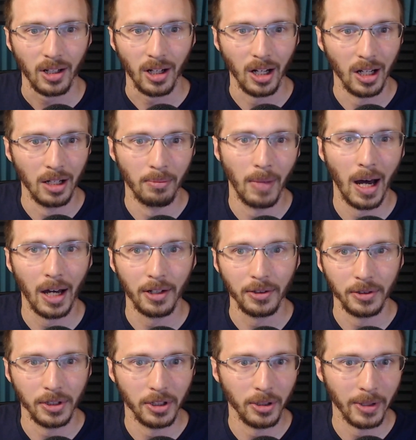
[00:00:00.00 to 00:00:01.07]

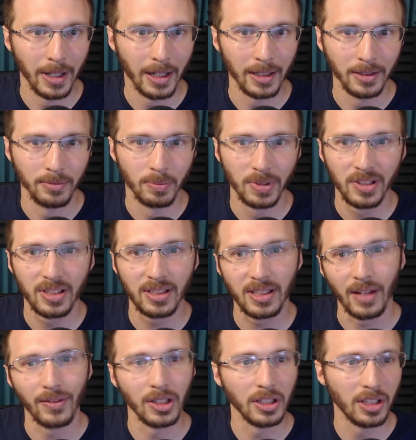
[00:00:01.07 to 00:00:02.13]
model, and it had a
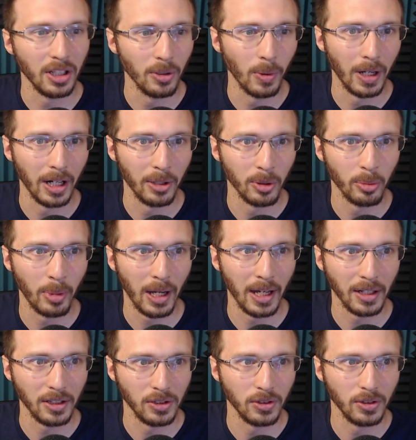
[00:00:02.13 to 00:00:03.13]
70 kilowatt hour pack,